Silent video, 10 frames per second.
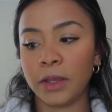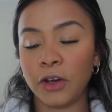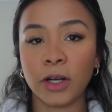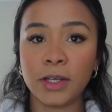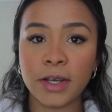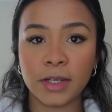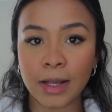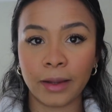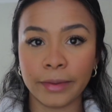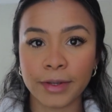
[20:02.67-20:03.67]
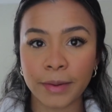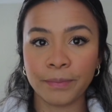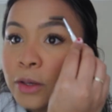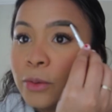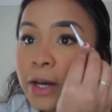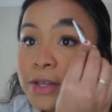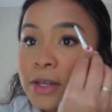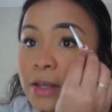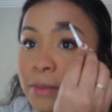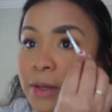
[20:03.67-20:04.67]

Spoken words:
they're gonna taste exactly the same. You guys see the